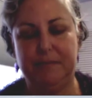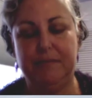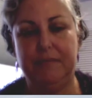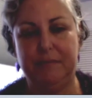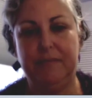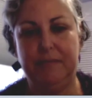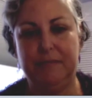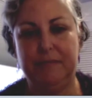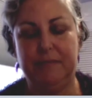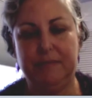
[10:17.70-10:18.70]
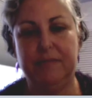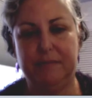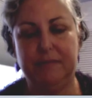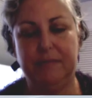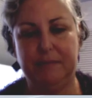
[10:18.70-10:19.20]

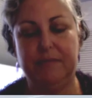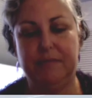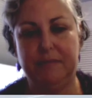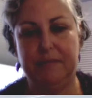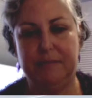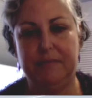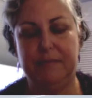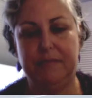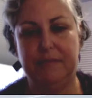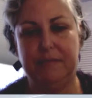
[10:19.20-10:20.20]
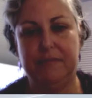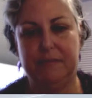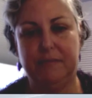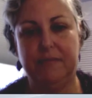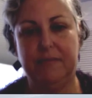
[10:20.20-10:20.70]

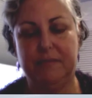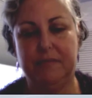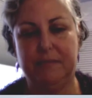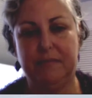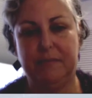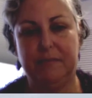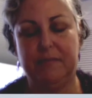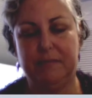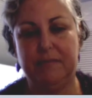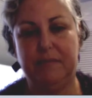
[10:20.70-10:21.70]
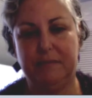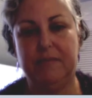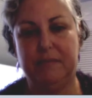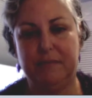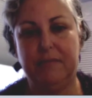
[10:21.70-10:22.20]

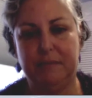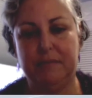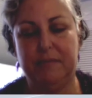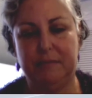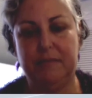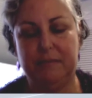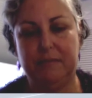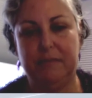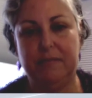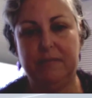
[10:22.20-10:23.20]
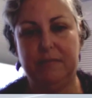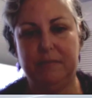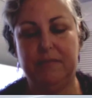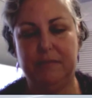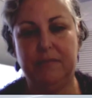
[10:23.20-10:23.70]

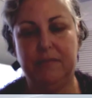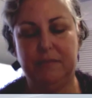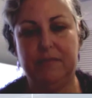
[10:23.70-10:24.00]
(silent)